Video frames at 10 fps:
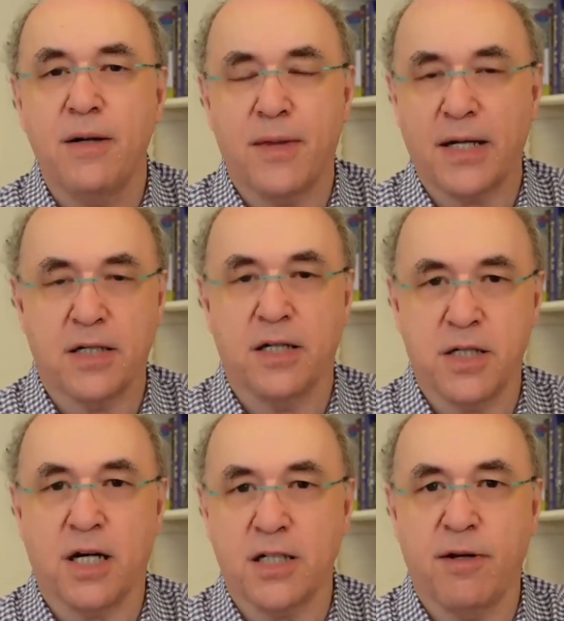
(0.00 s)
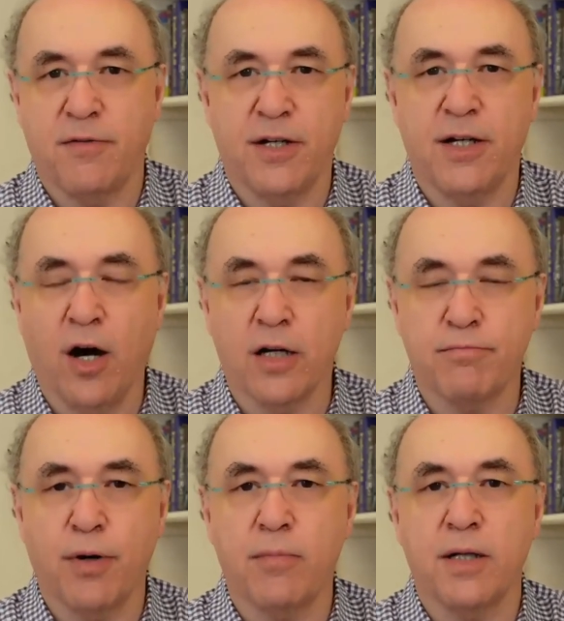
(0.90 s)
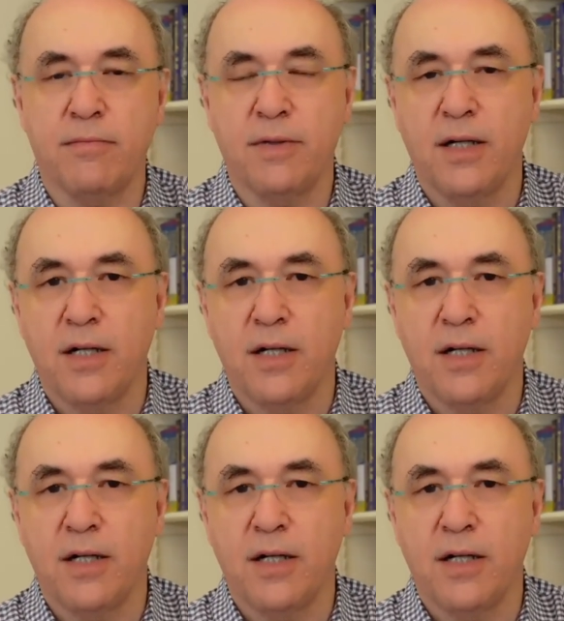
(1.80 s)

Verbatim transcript: That turns out to be a very hard problem.